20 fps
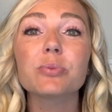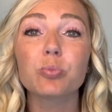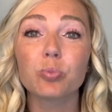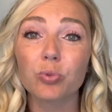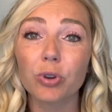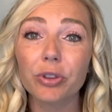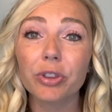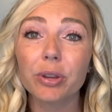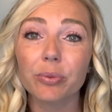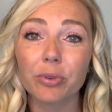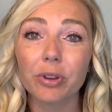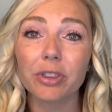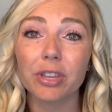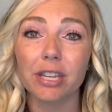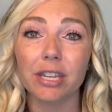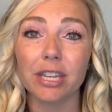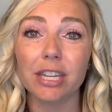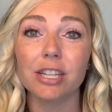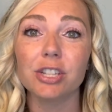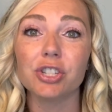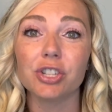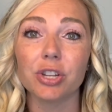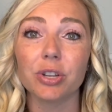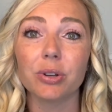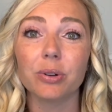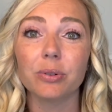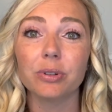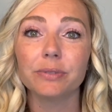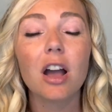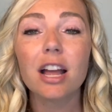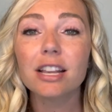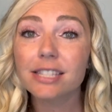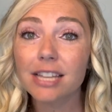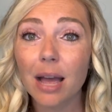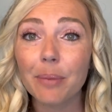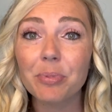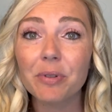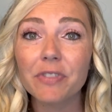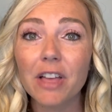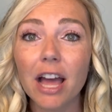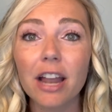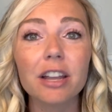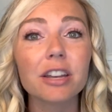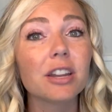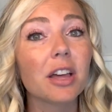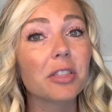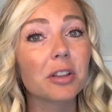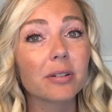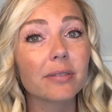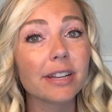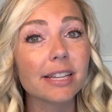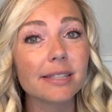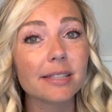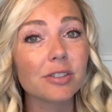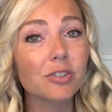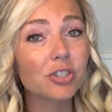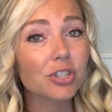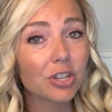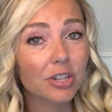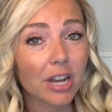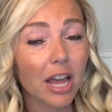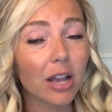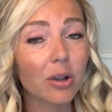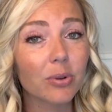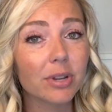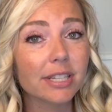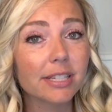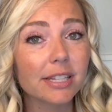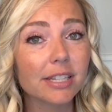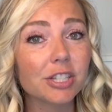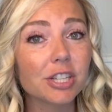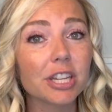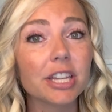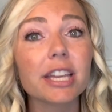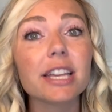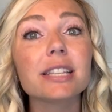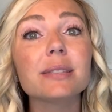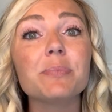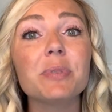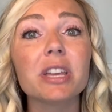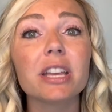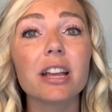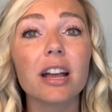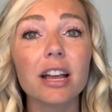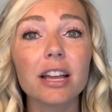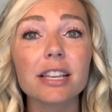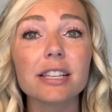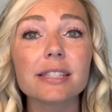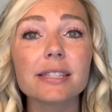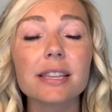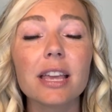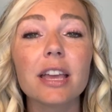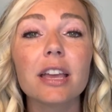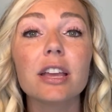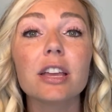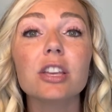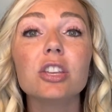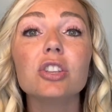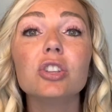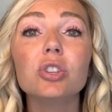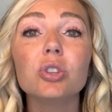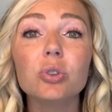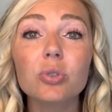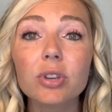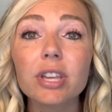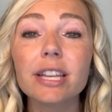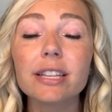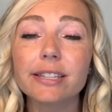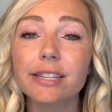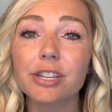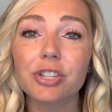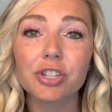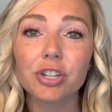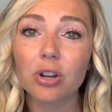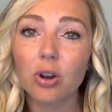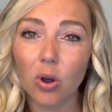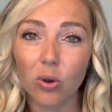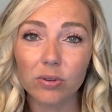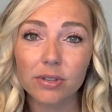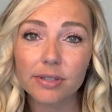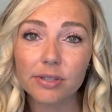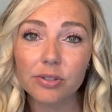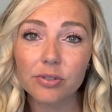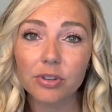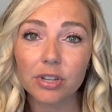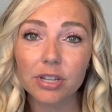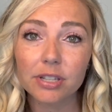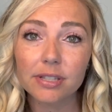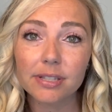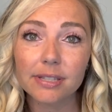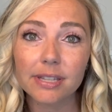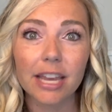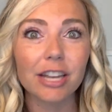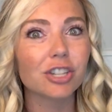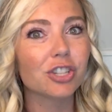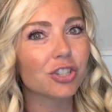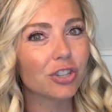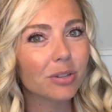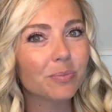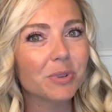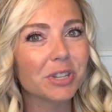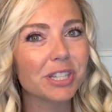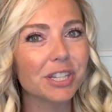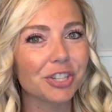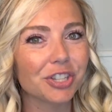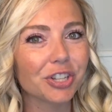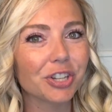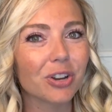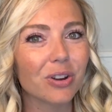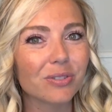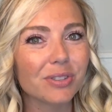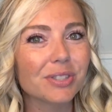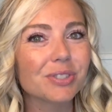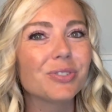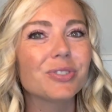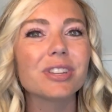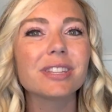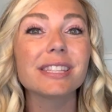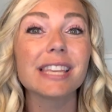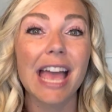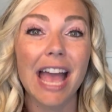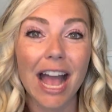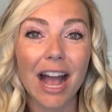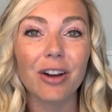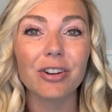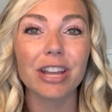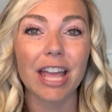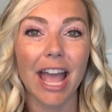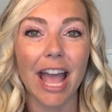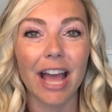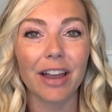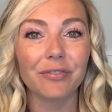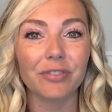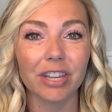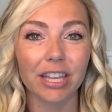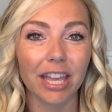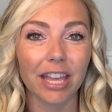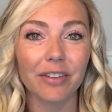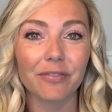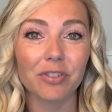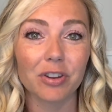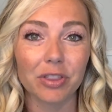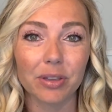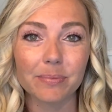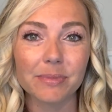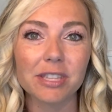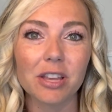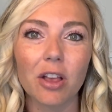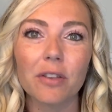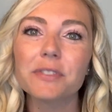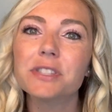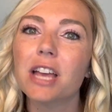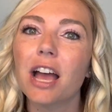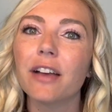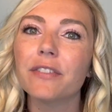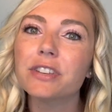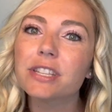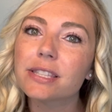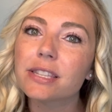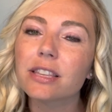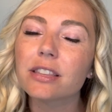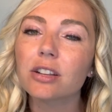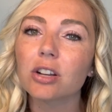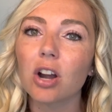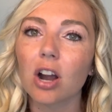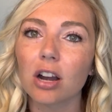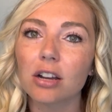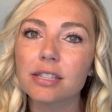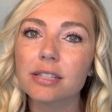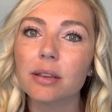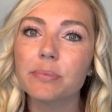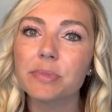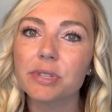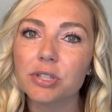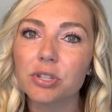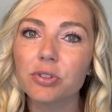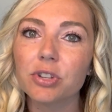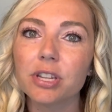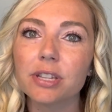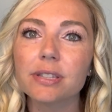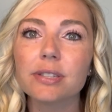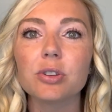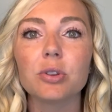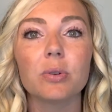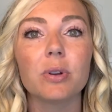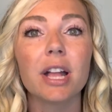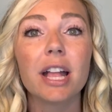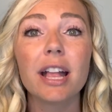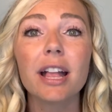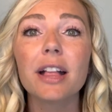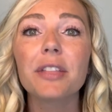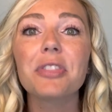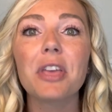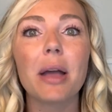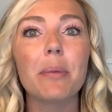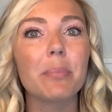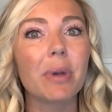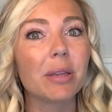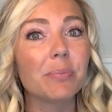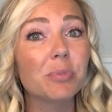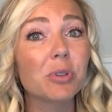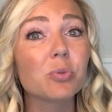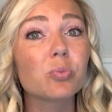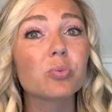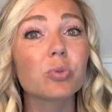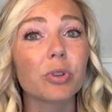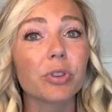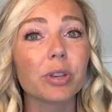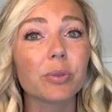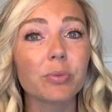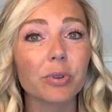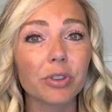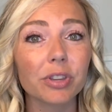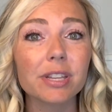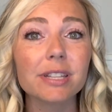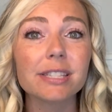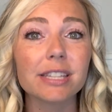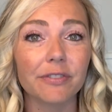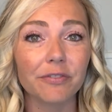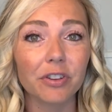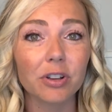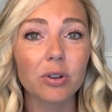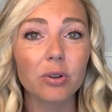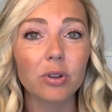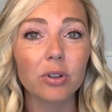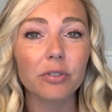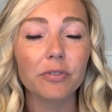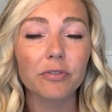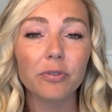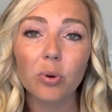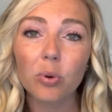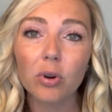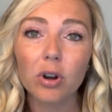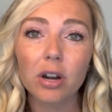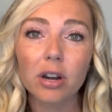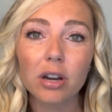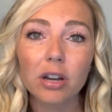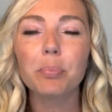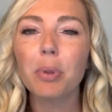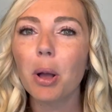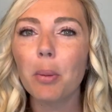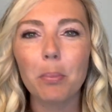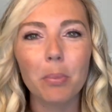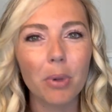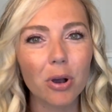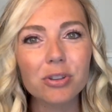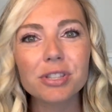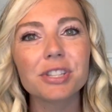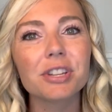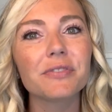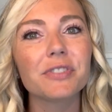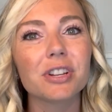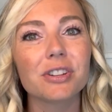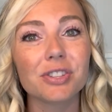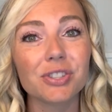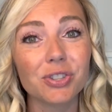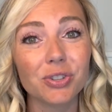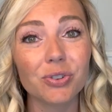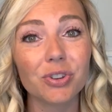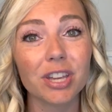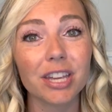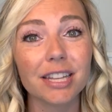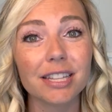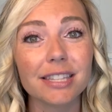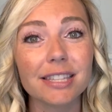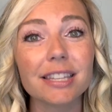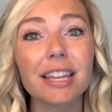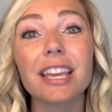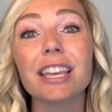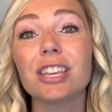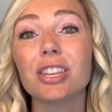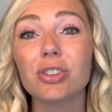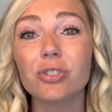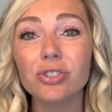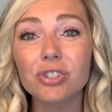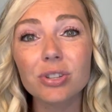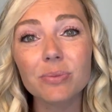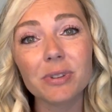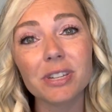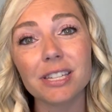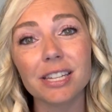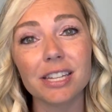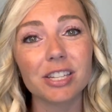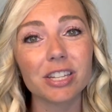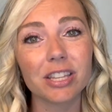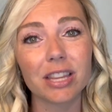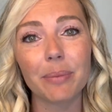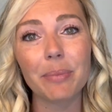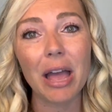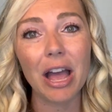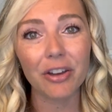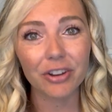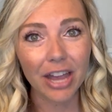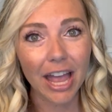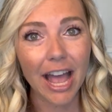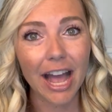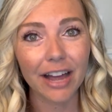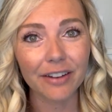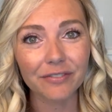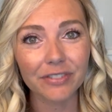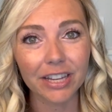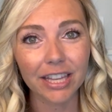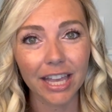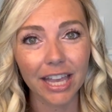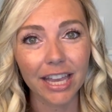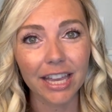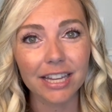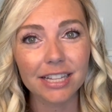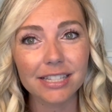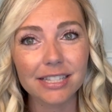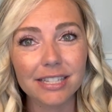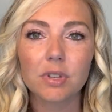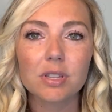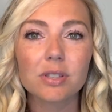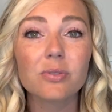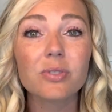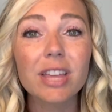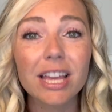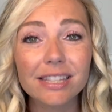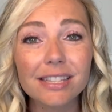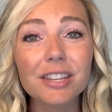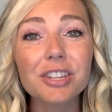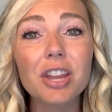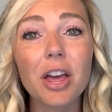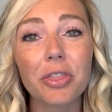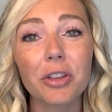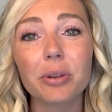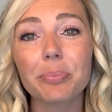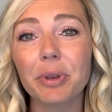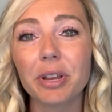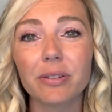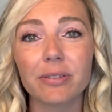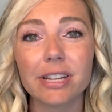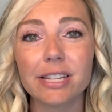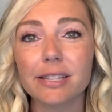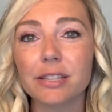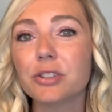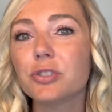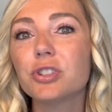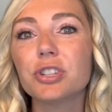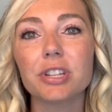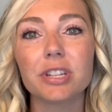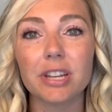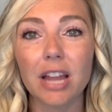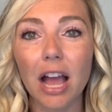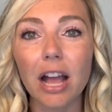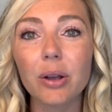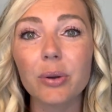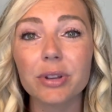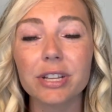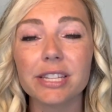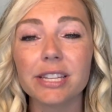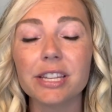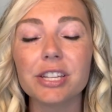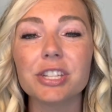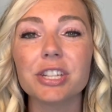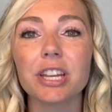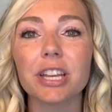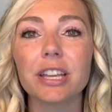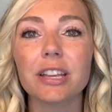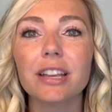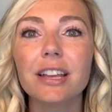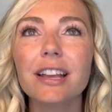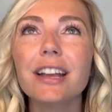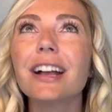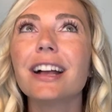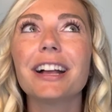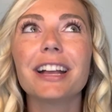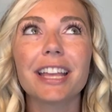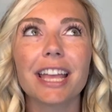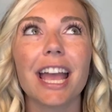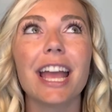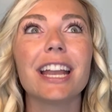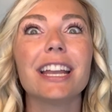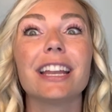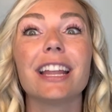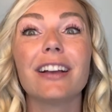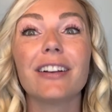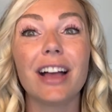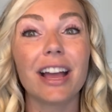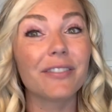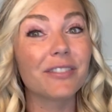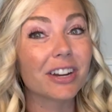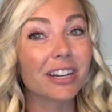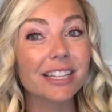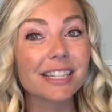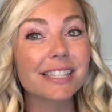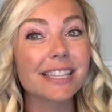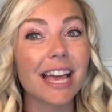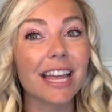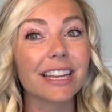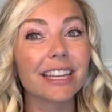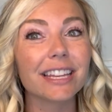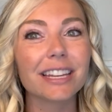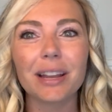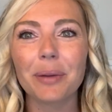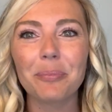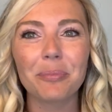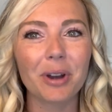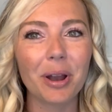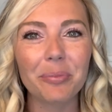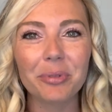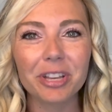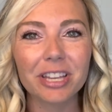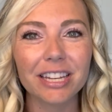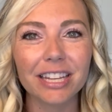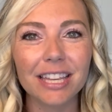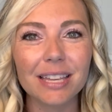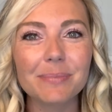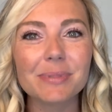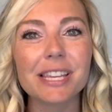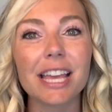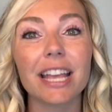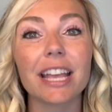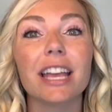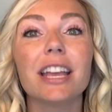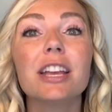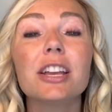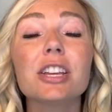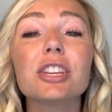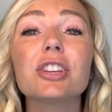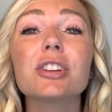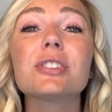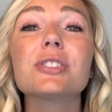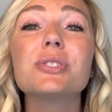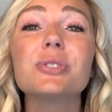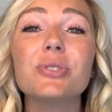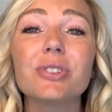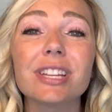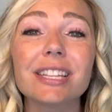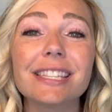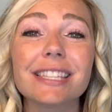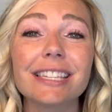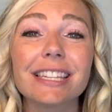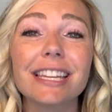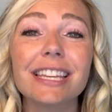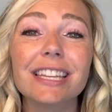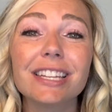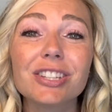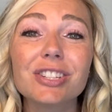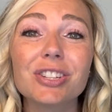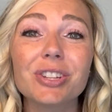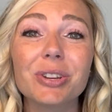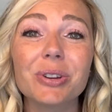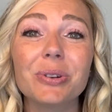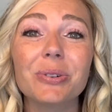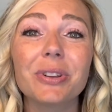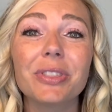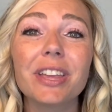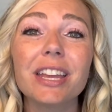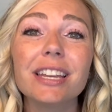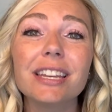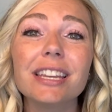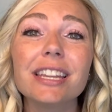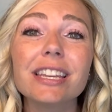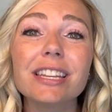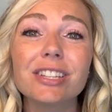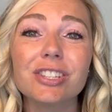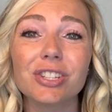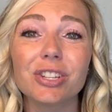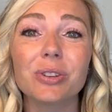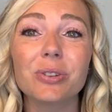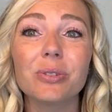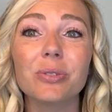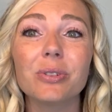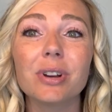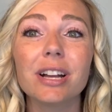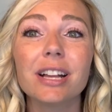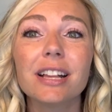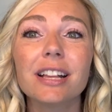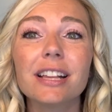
really, really need you. On top of that, another reason you should not quit teaching is because you can teach your own students and should be teaching your own students how to advocate for themselves. Obviously, there are some students who that might be really, really difficult for, but most of your students, you should be teaching them how to advocate. So that's another big reason you should not quit teaching. Again, I've already said it and I'm probably gonna keep saying it. Your students need you, they need you.